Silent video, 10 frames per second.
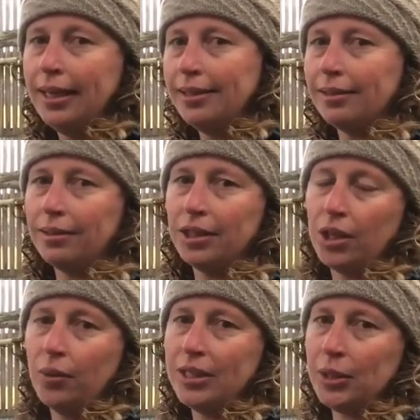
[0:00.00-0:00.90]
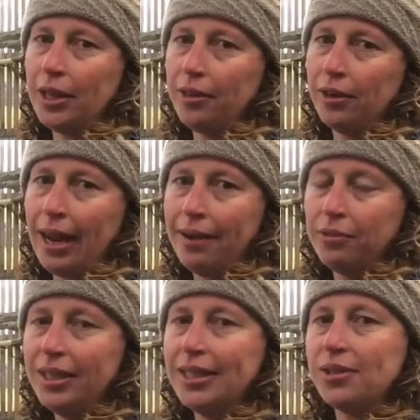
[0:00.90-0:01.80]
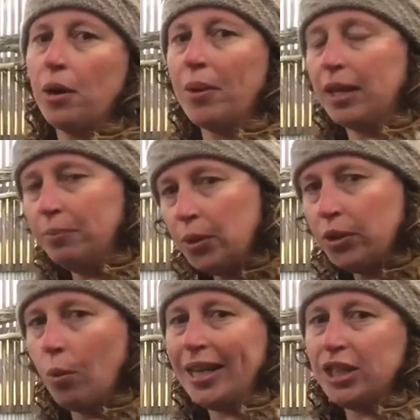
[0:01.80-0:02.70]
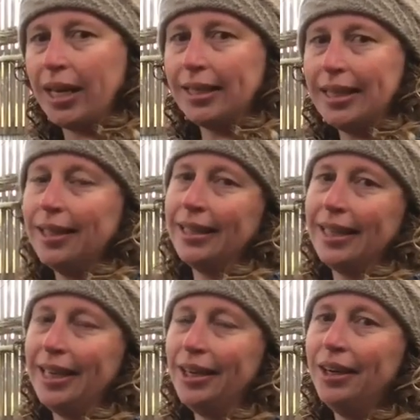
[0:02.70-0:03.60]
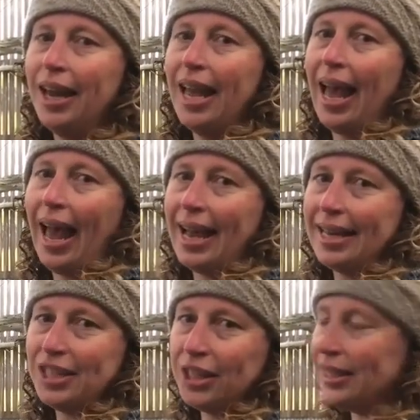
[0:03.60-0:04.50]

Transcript: It's going to go into another aviary so that we can put the wedge-tailed eagle in here, and as you